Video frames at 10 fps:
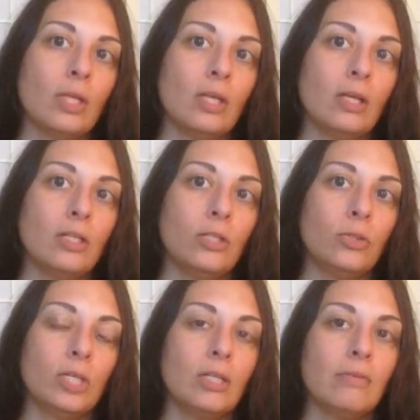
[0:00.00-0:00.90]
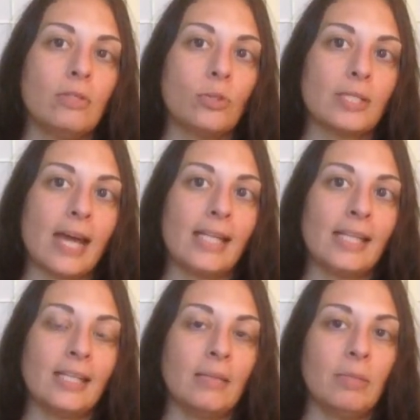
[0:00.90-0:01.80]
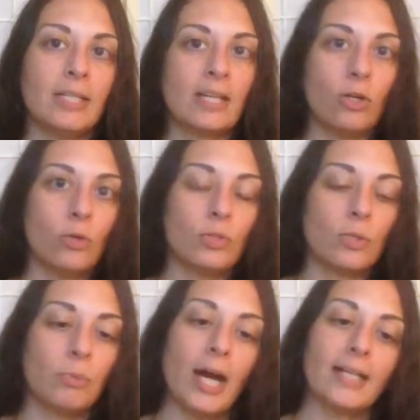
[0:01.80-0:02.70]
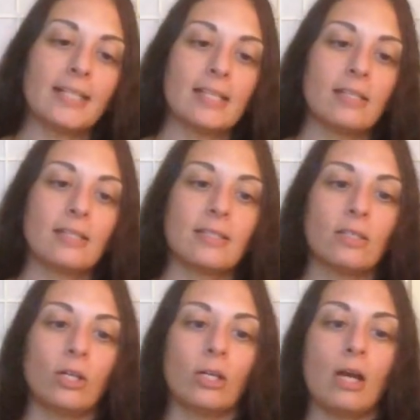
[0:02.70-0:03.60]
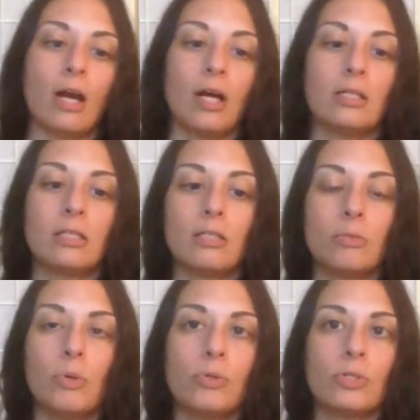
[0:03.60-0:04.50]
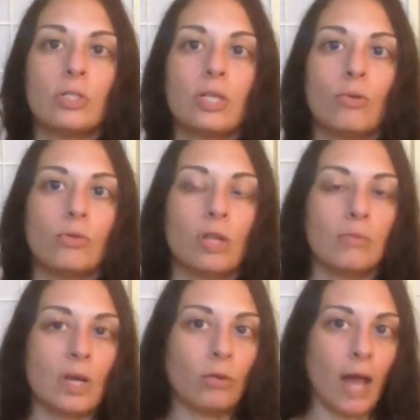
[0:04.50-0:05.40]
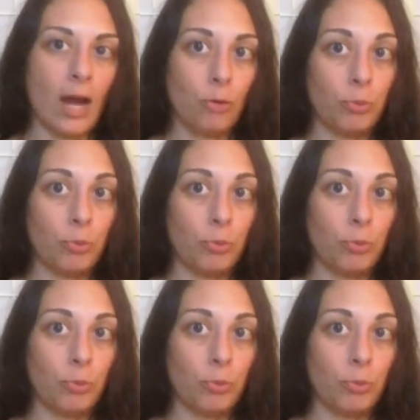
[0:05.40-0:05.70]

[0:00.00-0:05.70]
And you can even do it silently, because I know in some practices you're not supposed to say those names out loud,